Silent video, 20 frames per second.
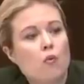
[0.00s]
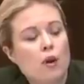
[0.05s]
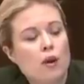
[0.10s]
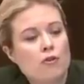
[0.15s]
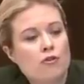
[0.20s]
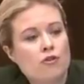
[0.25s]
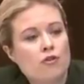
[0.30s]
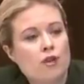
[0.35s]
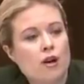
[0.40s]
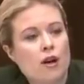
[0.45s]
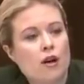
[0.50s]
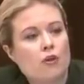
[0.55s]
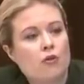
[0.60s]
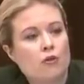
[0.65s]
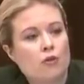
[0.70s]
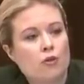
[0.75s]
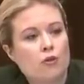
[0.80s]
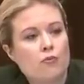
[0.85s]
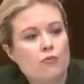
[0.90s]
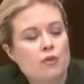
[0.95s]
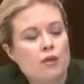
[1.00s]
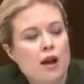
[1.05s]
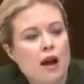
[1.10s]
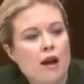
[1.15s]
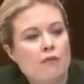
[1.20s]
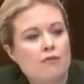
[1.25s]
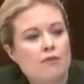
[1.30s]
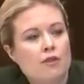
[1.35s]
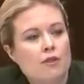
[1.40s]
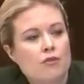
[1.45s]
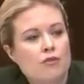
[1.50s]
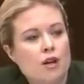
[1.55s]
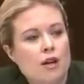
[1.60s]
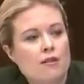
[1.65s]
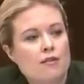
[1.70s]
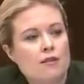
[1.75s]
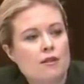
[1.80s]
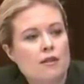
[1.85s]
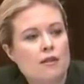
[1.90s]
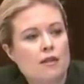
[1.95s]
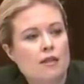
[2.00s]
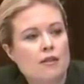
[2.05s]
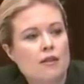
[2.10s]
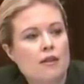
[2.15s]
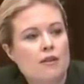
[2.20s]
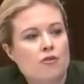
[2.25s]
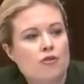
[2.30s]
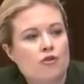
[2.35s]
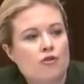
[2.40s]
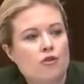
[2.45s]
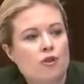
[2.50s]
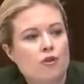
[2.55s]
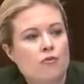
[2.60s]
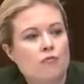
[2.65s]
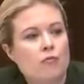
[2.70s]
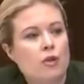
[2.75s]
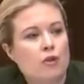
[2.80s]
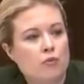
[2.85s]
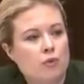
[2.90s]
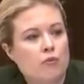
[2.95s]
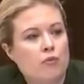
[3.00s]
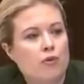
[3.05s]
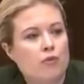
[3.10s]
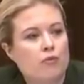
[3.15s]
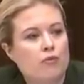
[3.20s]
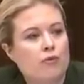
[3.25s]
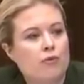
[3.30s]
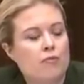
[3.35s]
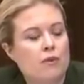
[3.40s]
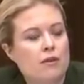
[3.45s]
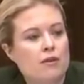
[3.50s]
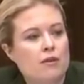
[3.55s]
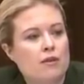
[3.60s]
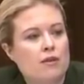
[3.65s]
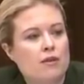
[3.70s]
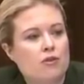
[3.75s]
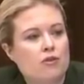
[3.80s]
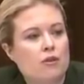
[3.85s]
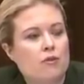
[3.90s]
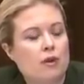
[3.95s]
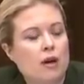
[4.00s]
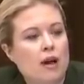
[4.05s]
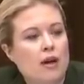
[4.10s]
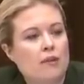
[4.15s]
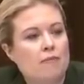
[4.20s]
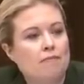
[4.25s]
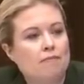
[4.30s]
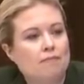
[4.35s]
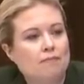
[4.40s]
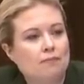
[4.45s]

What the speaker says: Which groups have suggested that this should be removed from the Citizenship Guide?